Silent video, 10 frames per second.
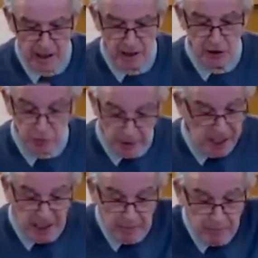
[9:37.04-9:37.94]
She's been
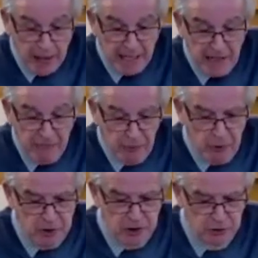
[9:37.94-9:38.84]
a bad
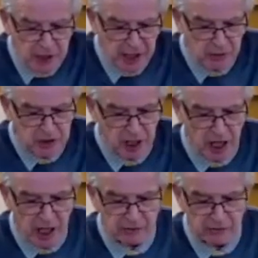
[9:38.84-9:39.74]
influence on Jacob's
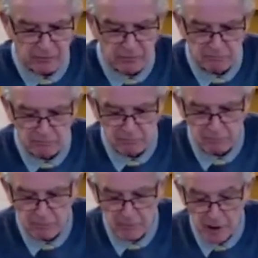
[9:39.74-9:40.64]
life.
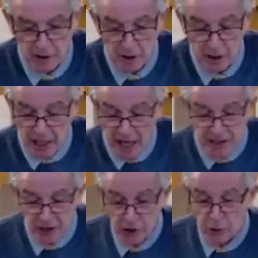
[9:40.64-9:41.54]
And
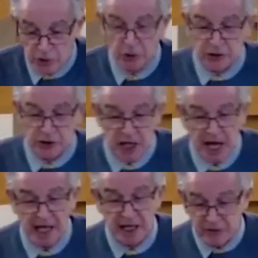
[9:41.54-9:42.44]
Isaac, who was going to
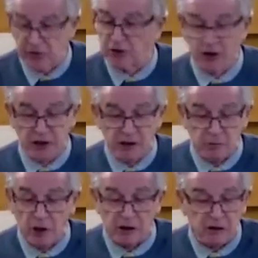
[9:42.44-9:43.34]
die, lives for another,
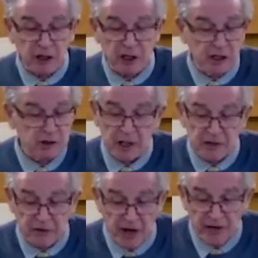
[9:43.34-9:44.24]
what,
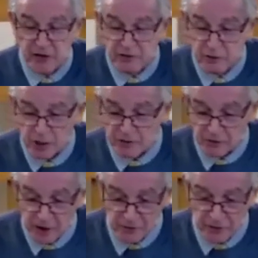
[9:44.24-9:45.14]
25,
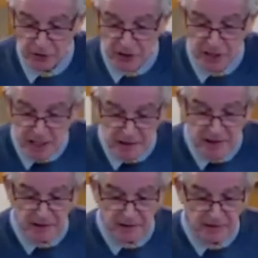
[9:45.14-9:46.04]
25 30 years.